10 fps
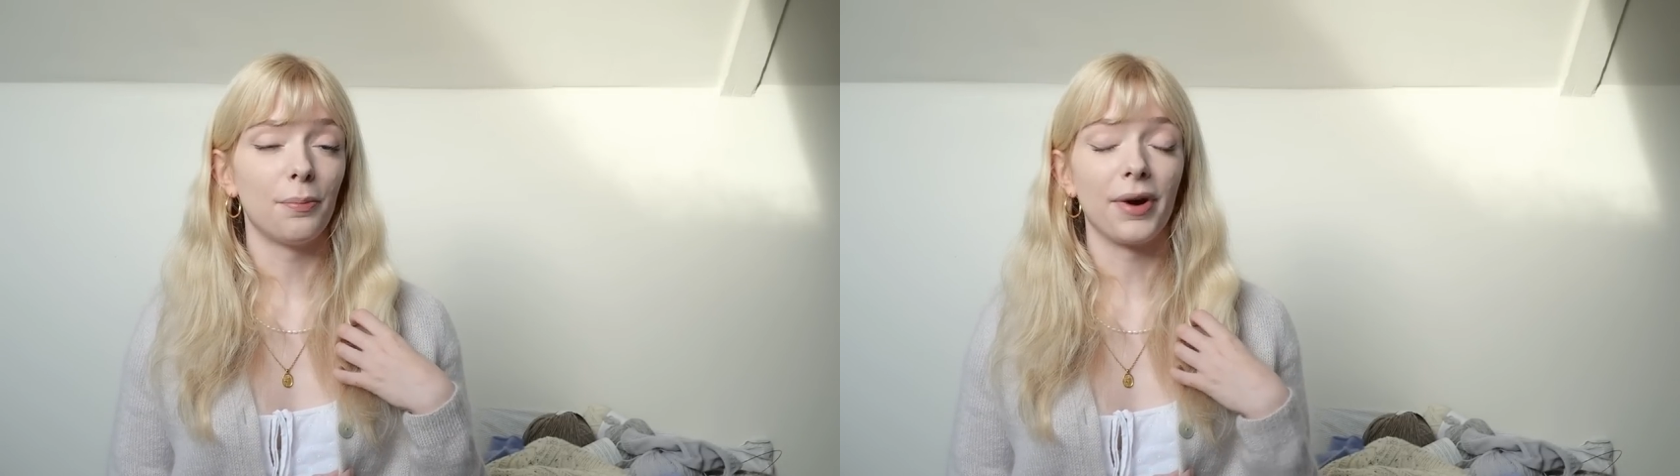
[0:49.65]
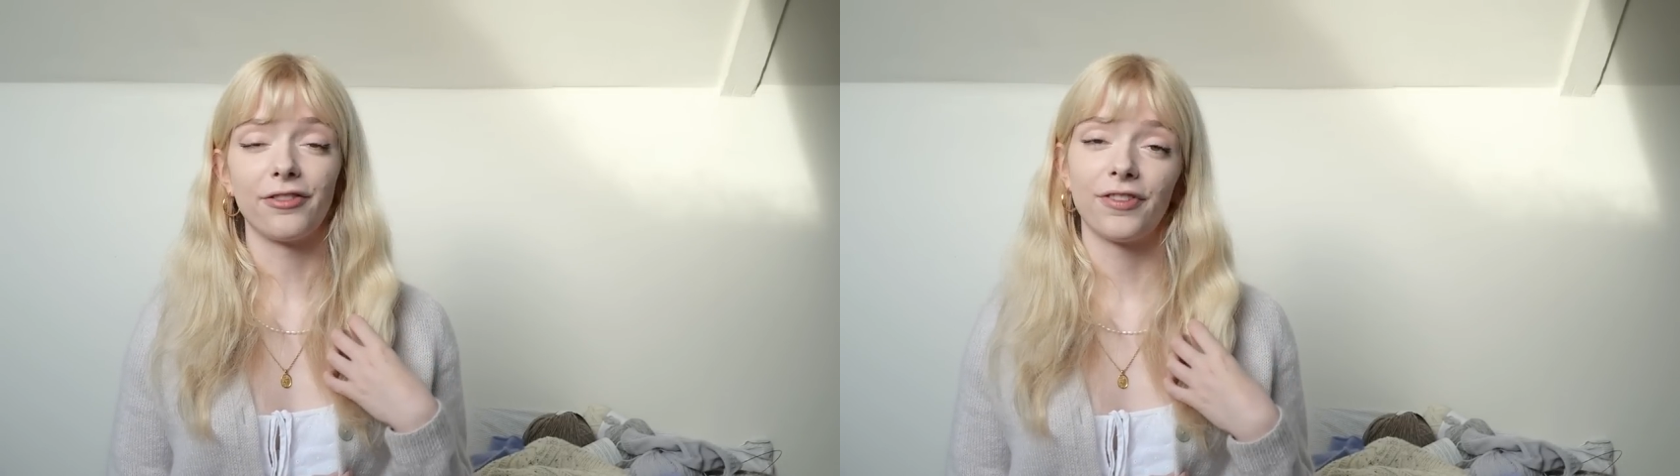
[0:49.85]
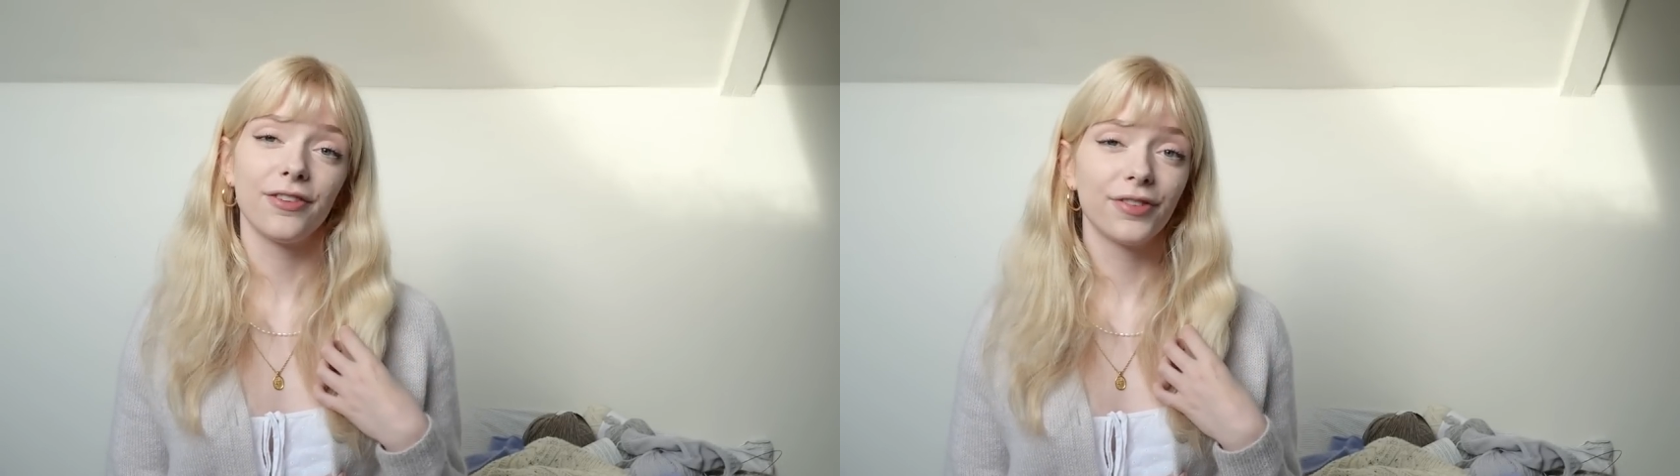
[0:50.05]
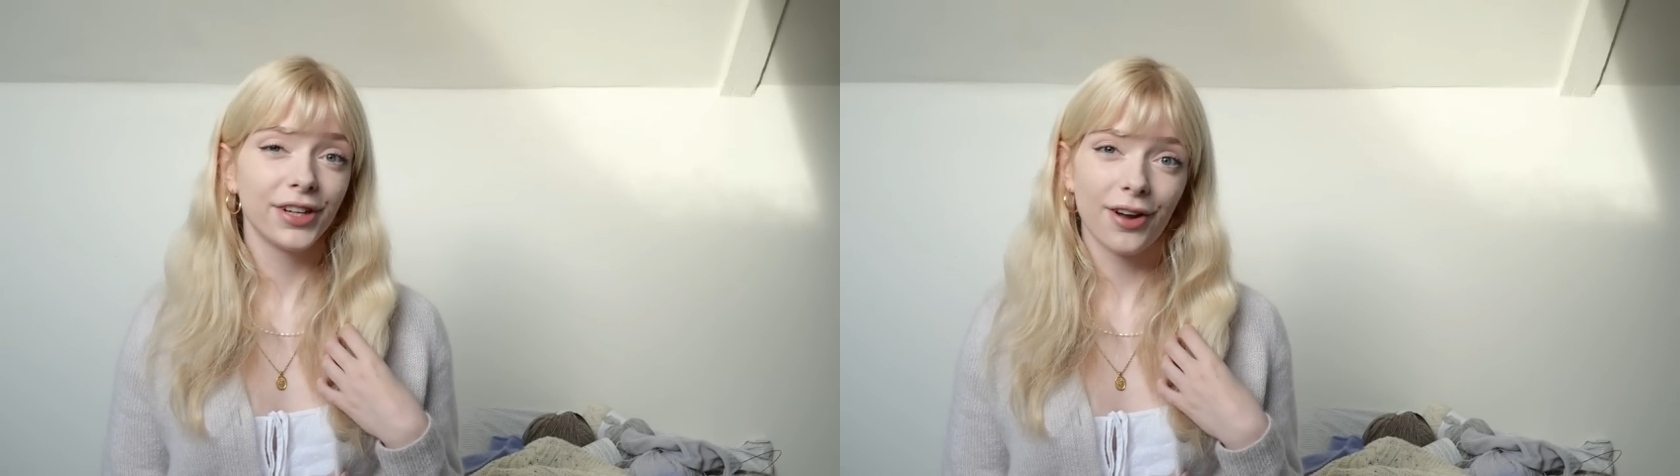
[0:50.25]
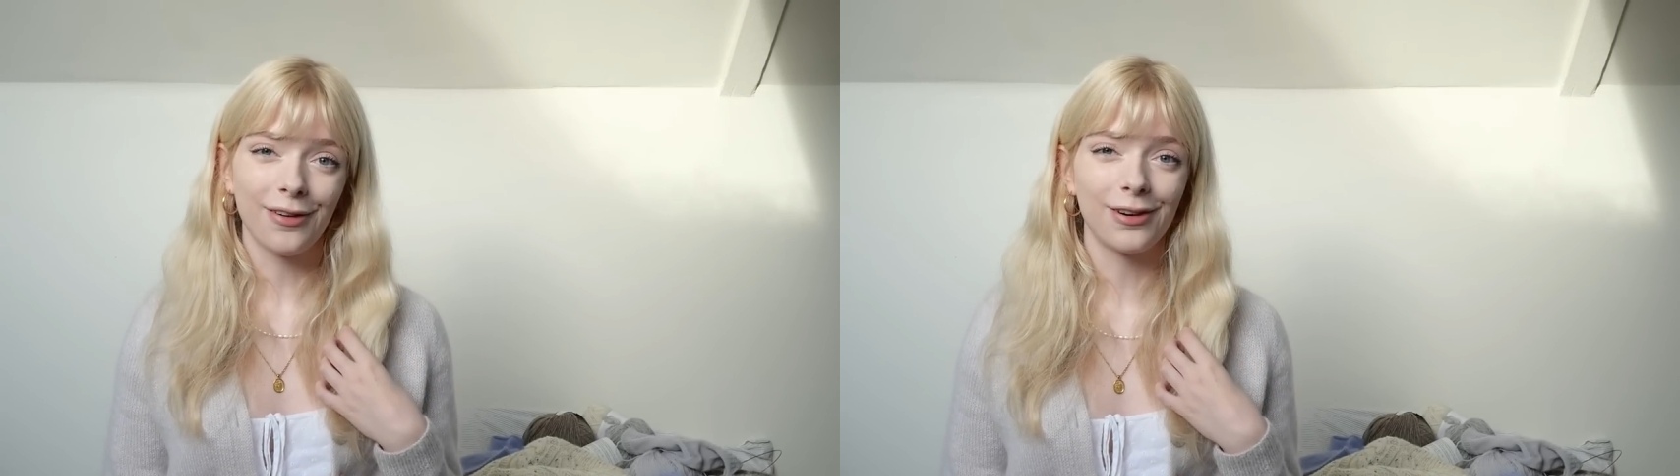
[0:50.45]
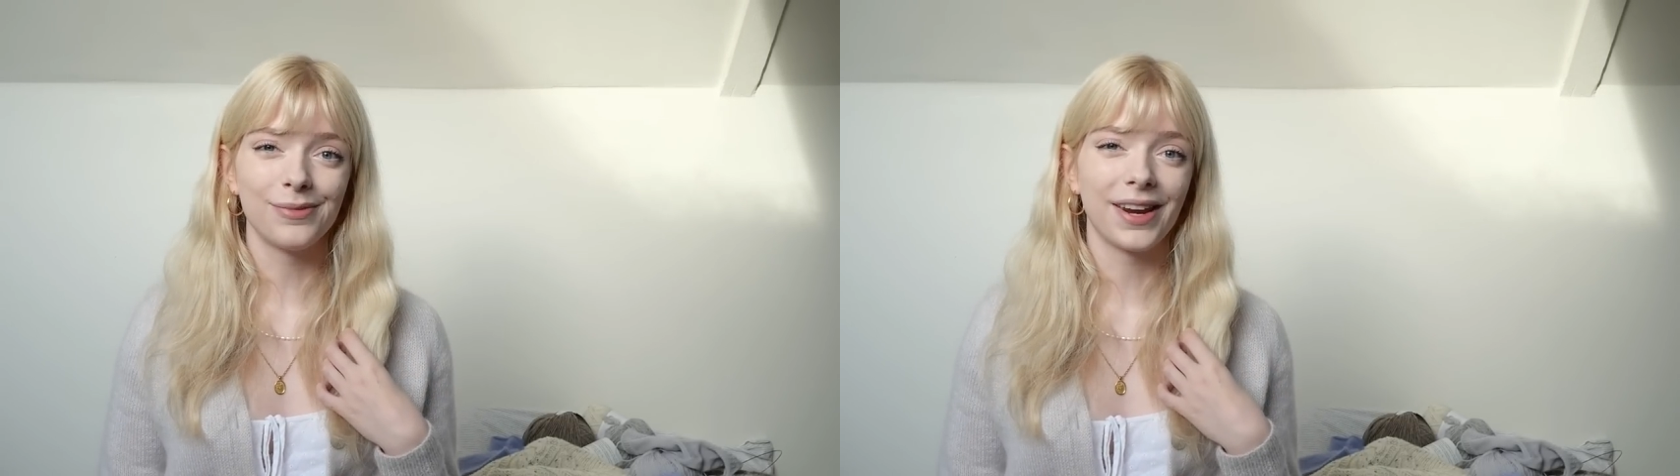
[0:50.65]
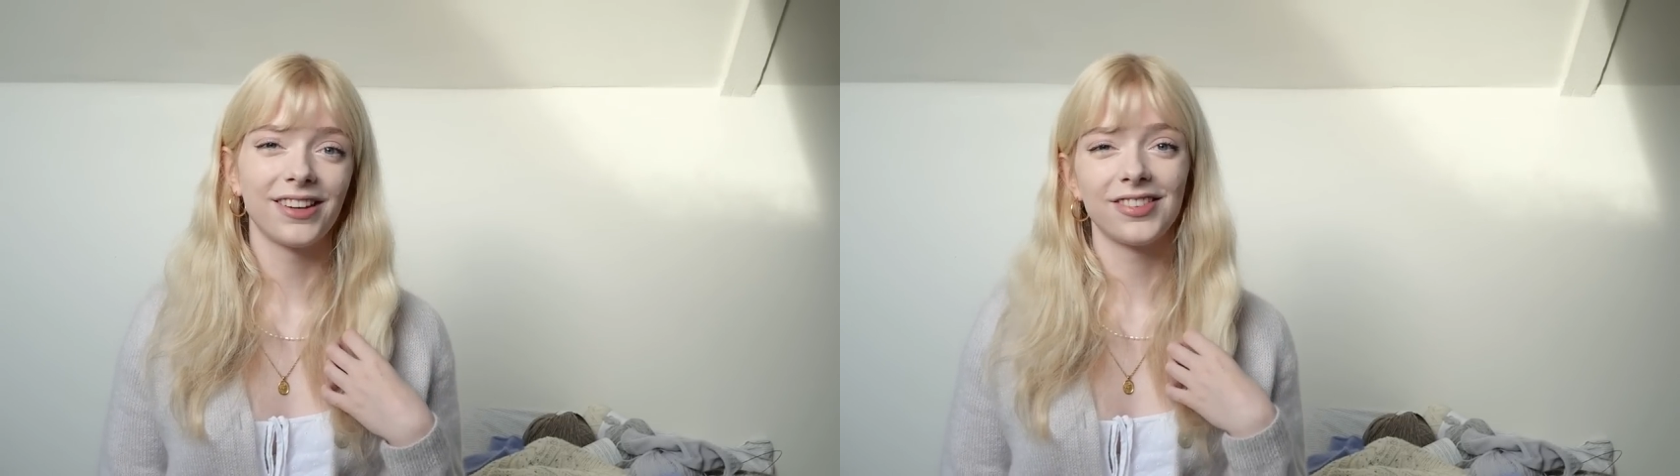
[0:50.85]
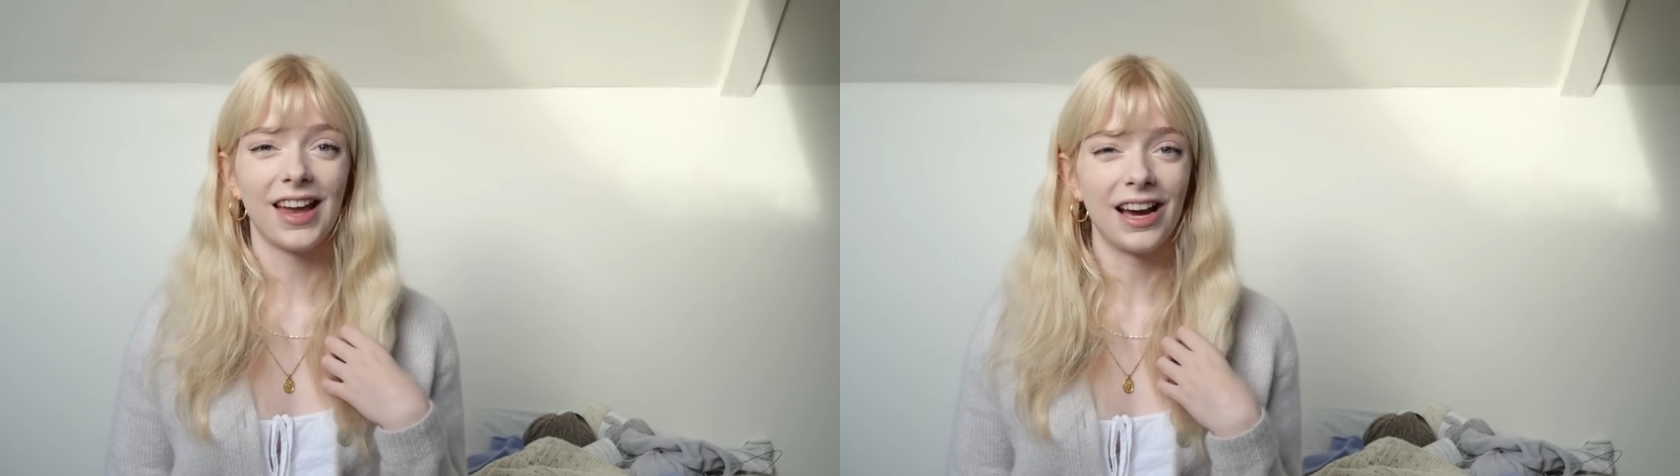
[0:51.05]
my favourite yarn
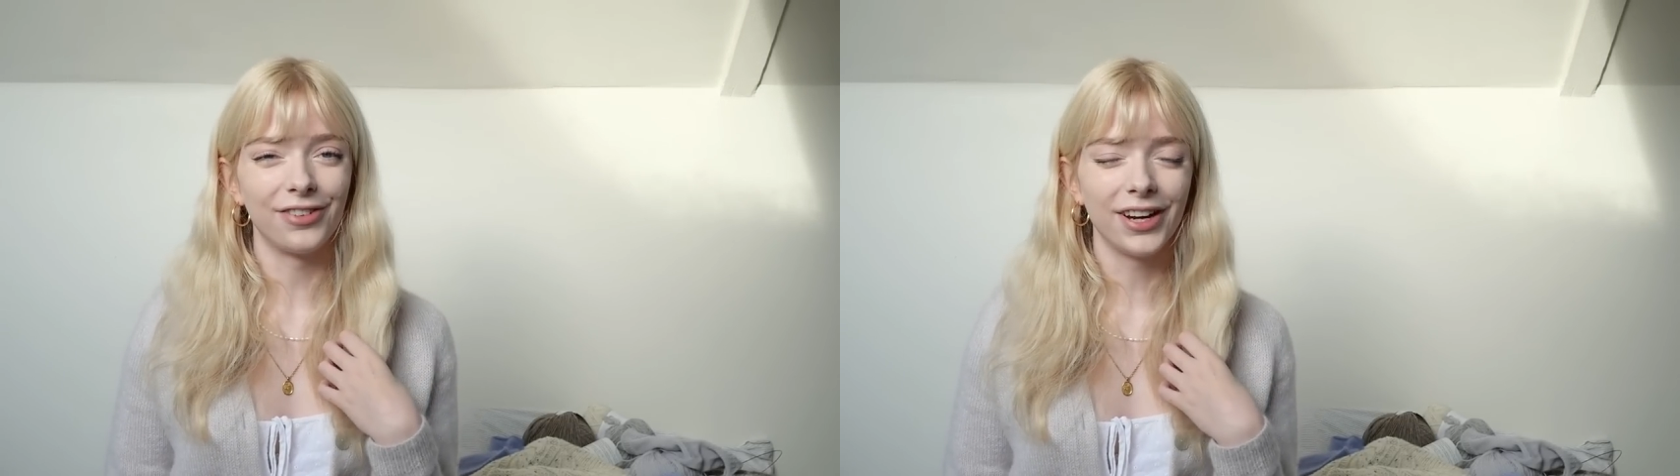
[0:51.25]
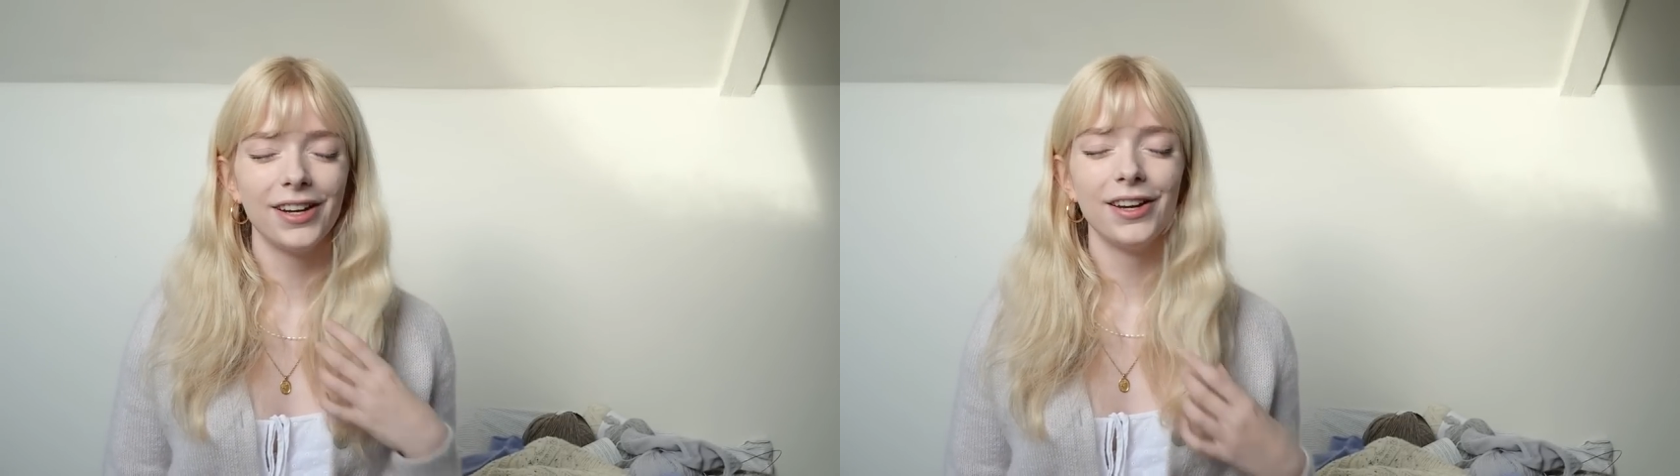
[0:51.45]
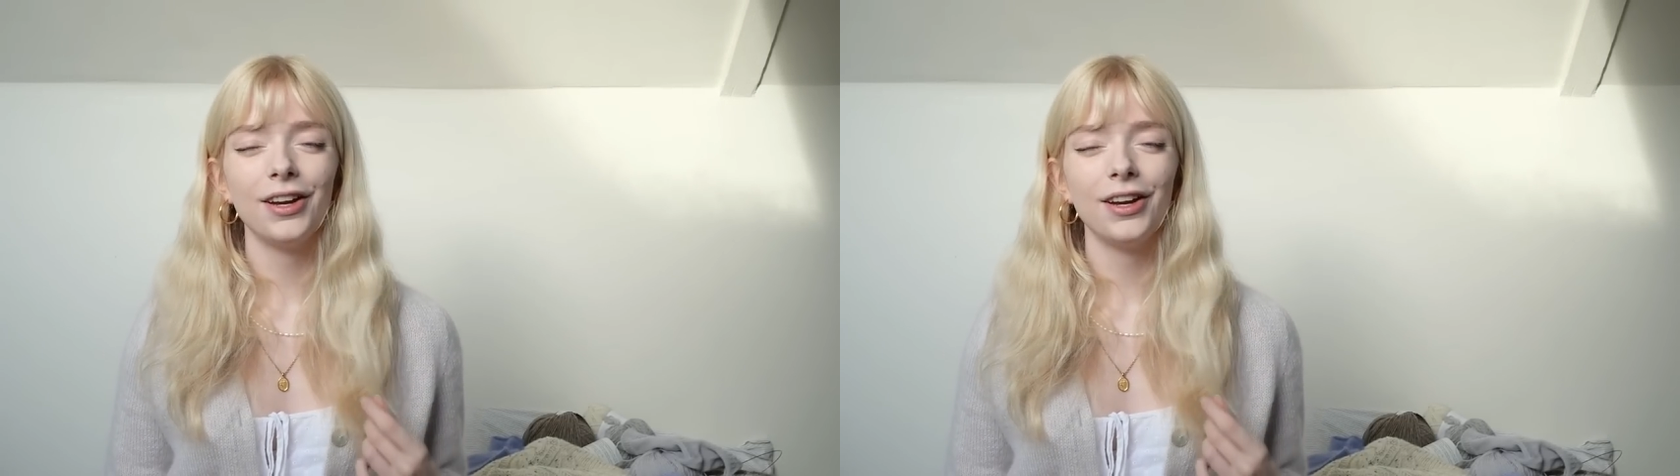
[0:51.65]
combination ever,